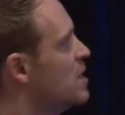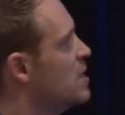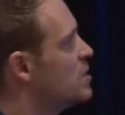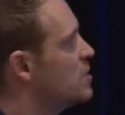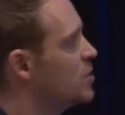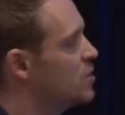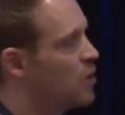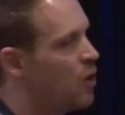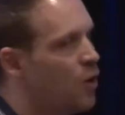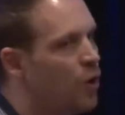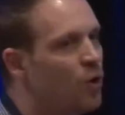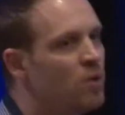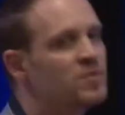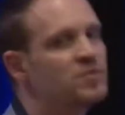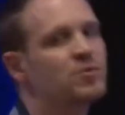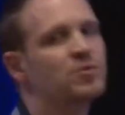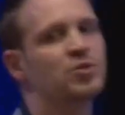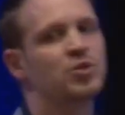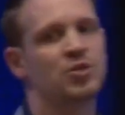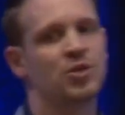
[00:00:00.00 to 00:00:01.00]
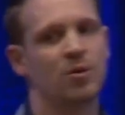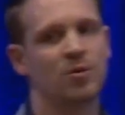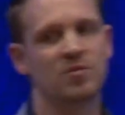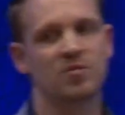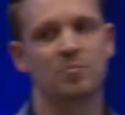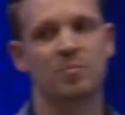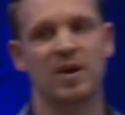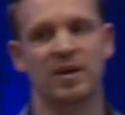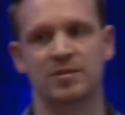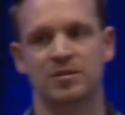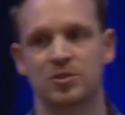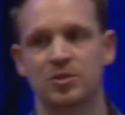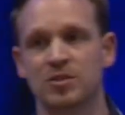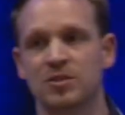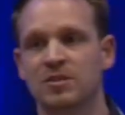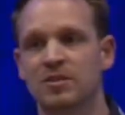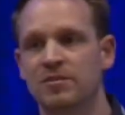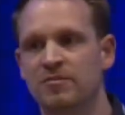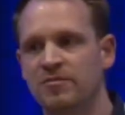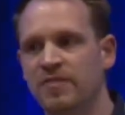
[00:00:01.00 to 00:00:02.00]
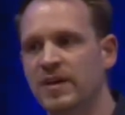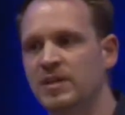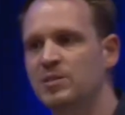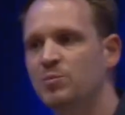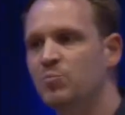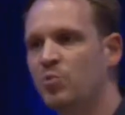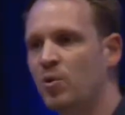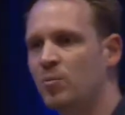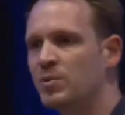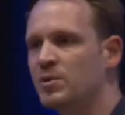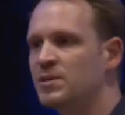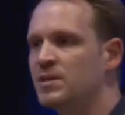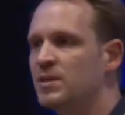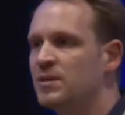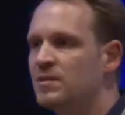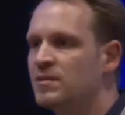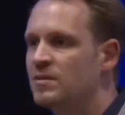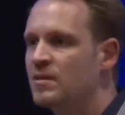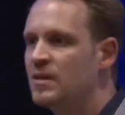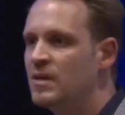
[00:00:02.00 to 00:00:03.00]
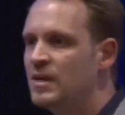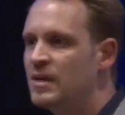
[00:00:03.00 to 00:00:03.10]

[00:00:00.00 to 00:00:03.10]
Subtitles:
So it also shows pathogen defense properties.